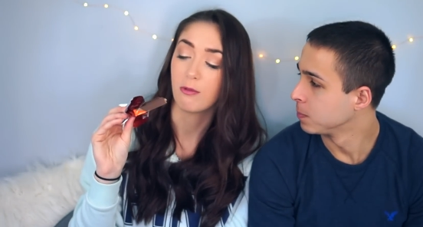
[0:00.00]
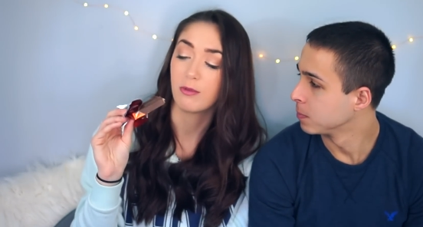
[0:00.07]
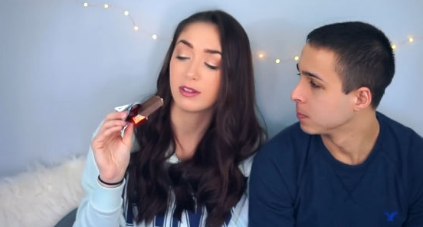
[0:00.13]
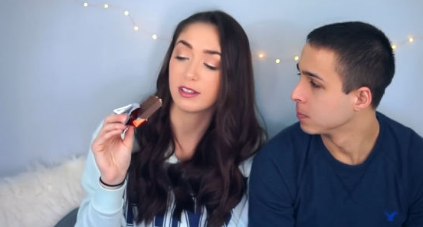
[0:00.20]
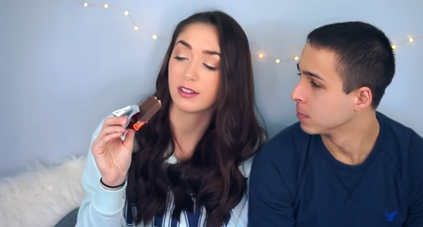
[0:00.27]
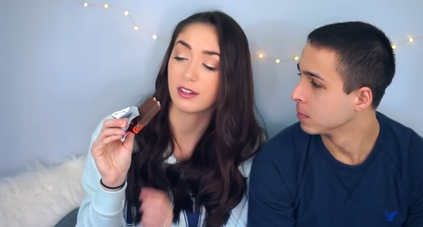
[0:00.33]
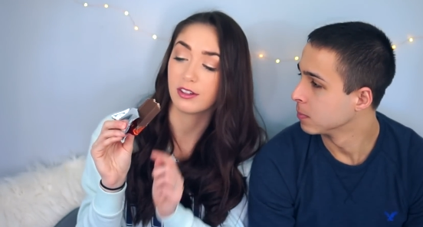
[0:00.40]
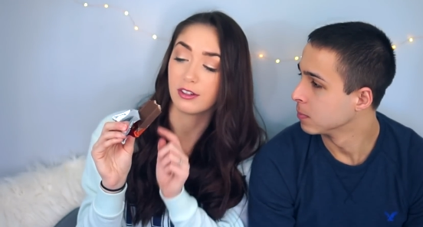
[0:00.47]
Speaker 1: With
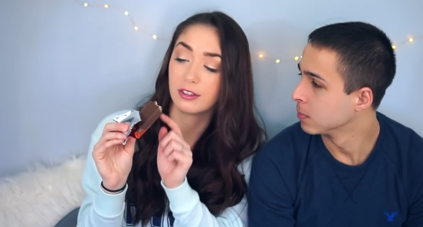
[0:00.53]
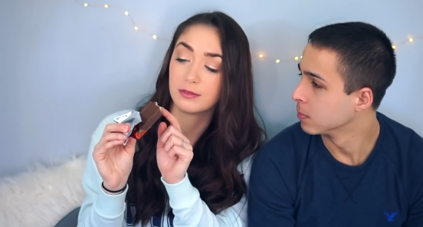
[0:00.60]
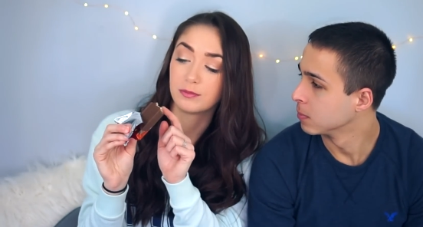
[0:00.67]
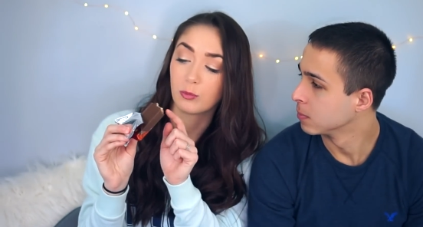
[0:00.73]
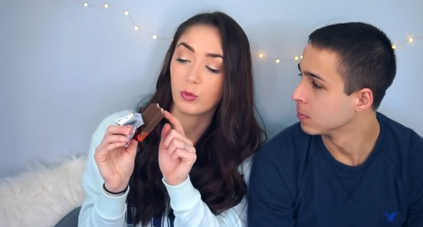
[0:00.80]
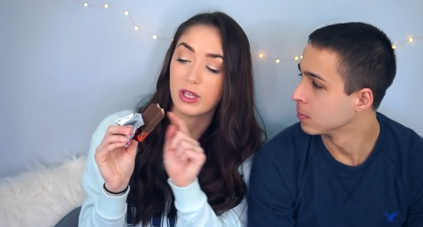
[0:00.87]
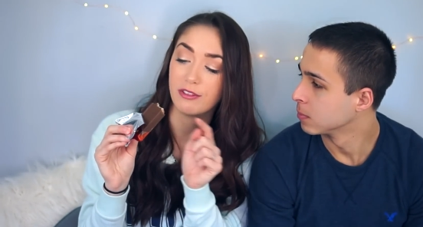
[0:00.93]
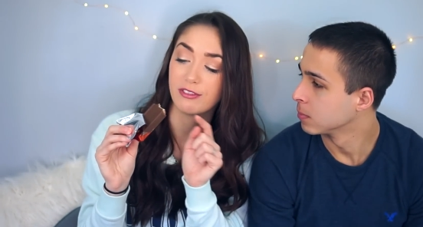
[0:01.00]
the little
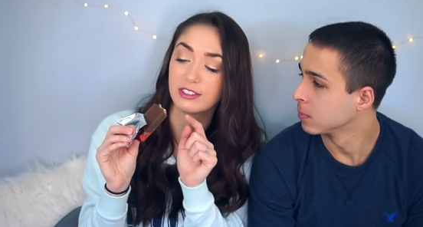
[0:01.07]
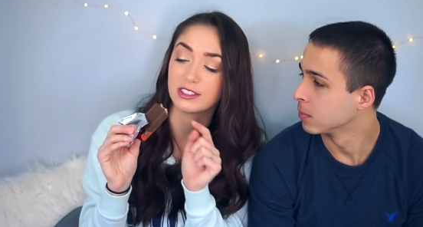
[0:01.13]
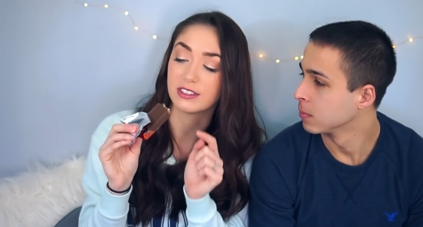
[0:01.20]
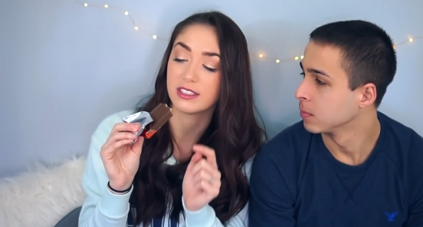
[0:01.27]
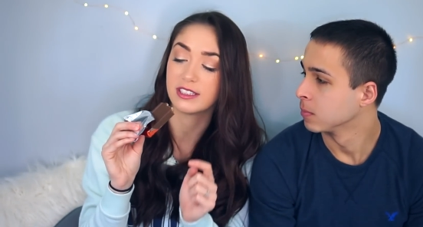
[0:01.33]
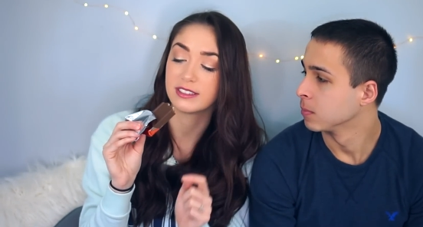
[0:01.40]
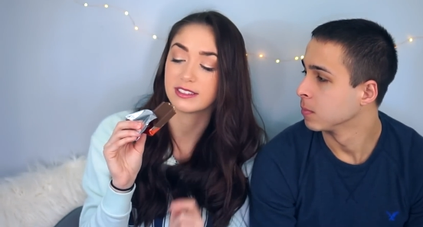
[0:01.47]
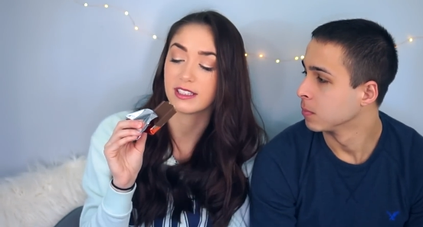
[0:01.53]
wafers on
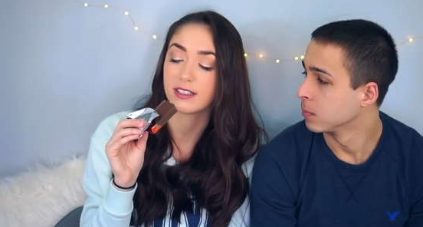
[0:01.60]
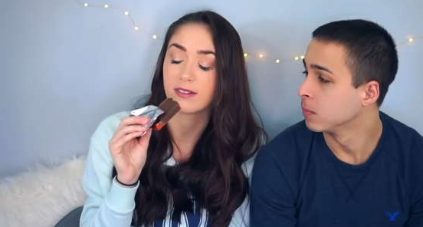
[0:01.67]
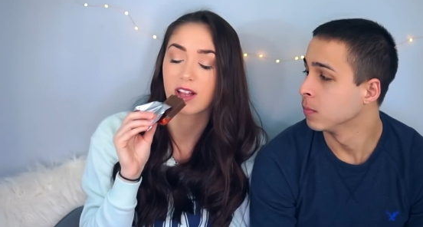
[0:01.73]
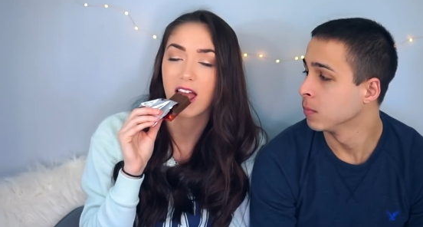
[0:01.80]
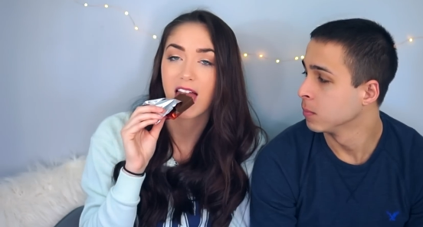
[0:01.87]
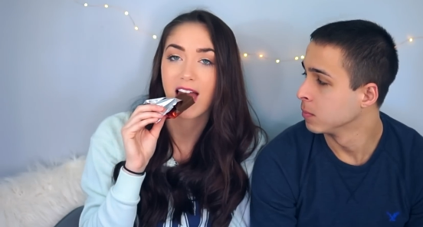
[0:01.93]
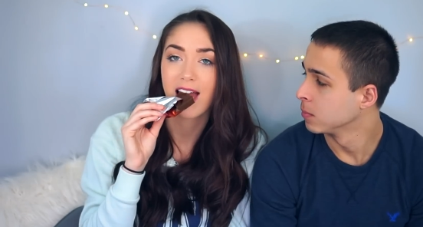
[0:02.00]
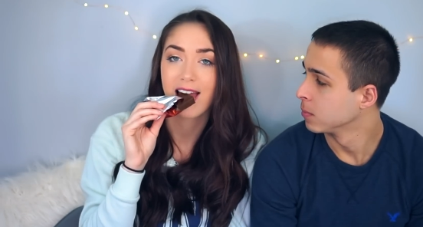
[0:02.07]
the inside. Mm
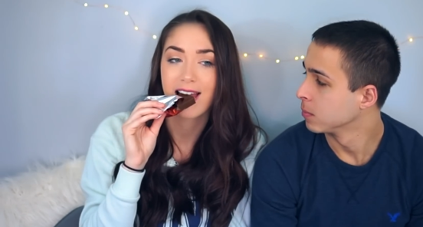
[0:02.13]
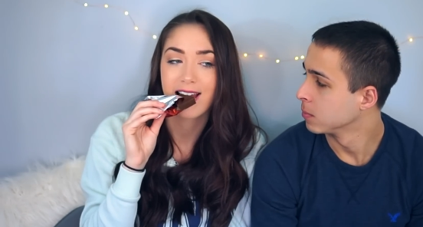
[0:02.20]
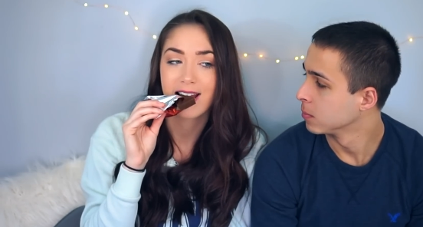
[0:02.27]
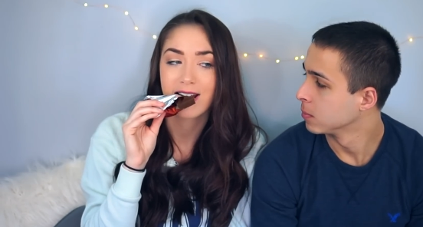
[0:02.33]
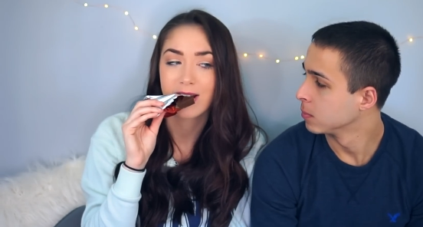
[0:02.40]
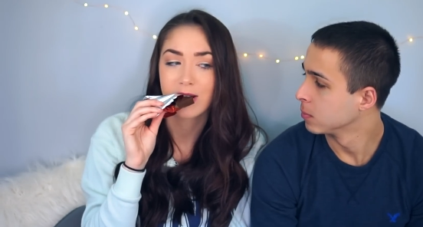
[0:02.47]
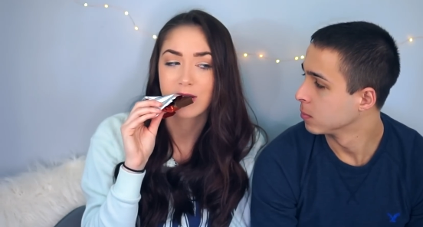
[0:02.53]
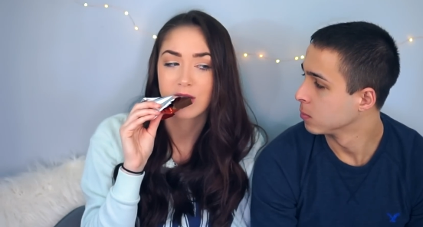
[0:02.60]
-hmm.
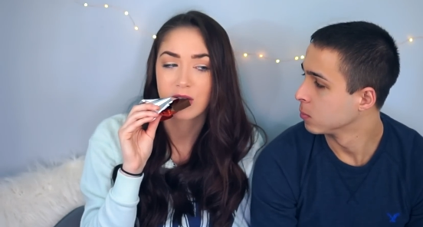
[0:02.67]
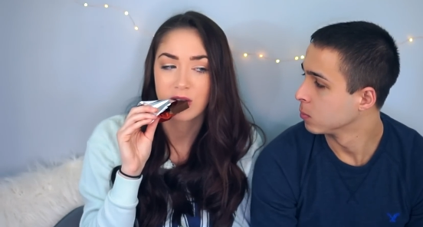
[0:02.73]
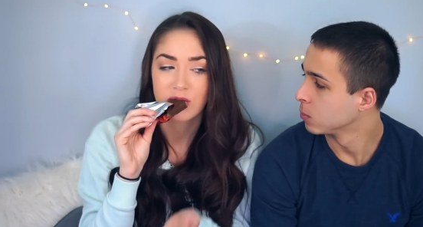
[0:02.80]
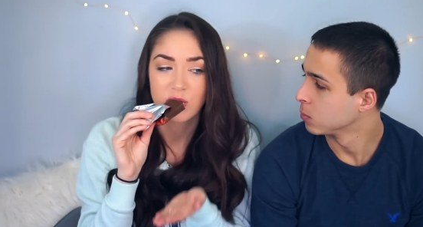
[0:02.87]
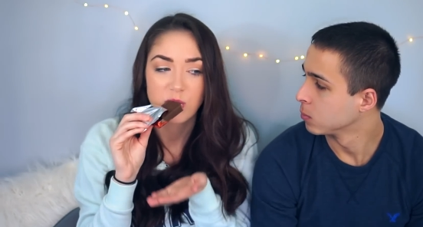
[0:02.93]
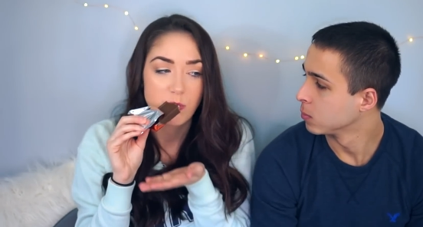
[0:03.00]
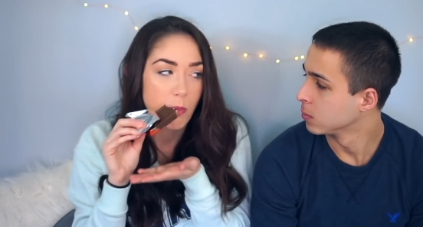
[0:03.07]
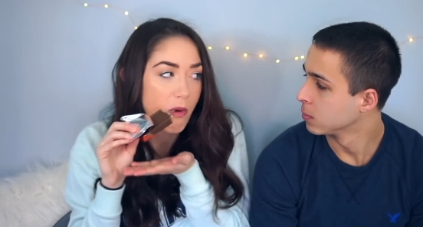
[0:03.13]

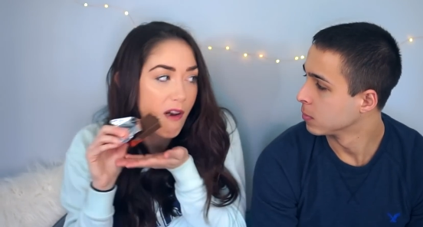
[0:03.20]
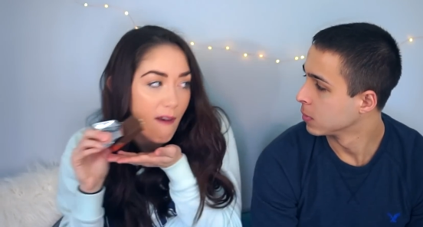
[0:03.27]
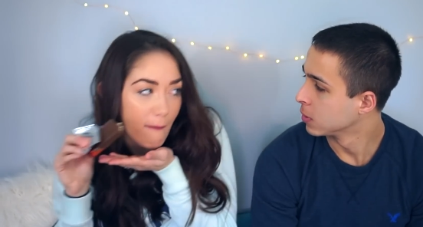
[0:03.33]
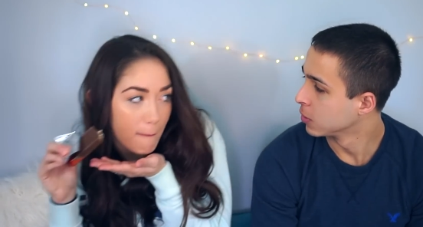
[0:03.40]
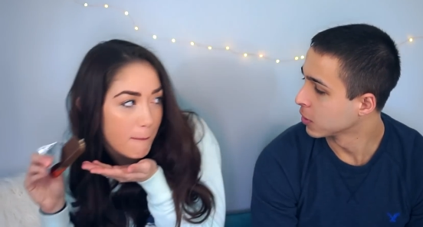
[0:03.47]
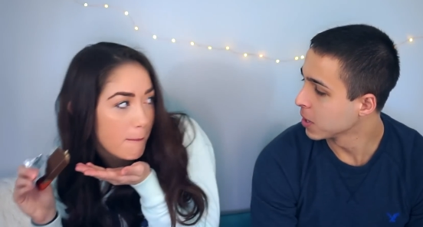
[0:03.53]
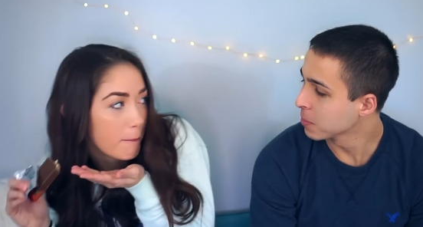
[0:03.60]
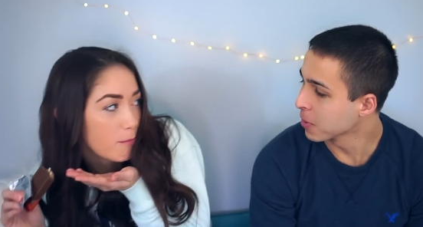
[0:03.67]

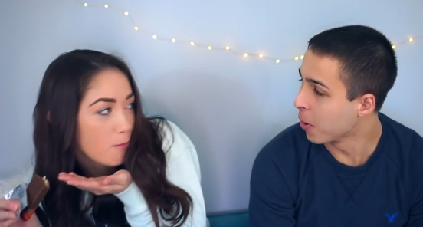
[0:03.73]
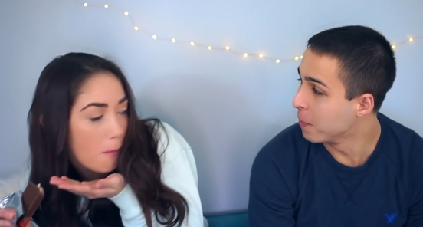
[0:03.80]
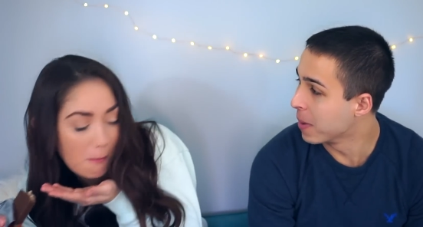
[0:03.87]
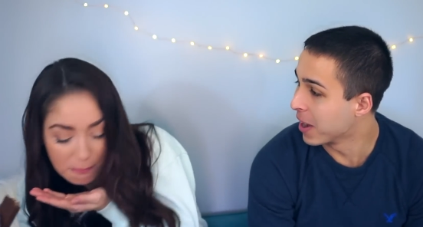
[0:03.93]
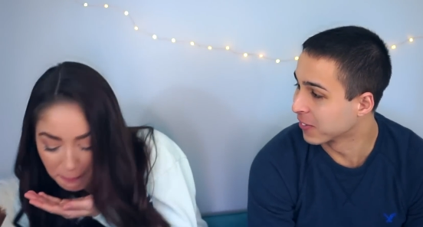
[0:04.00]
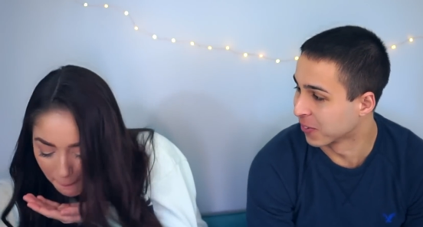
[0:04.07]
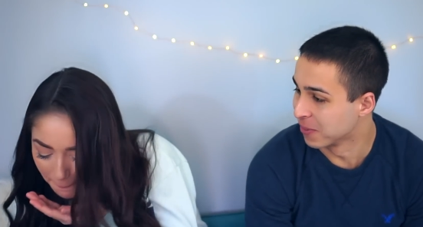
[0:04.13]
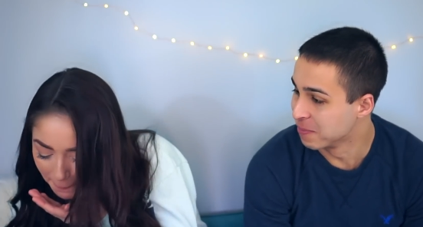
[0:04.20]
You keep going
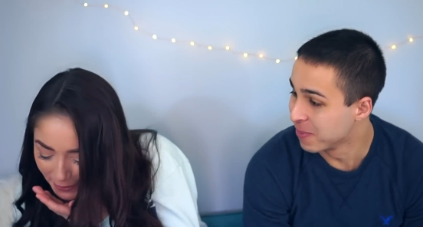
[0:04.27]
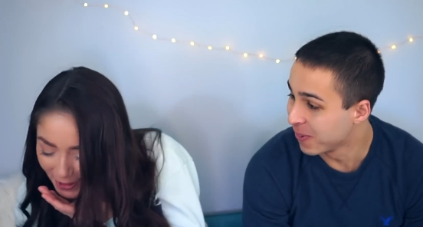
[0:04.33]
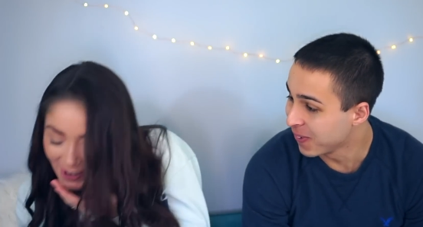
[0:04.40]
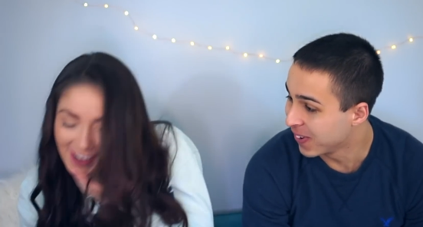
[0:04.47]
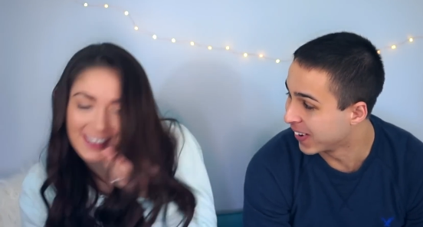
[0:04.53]
back for more.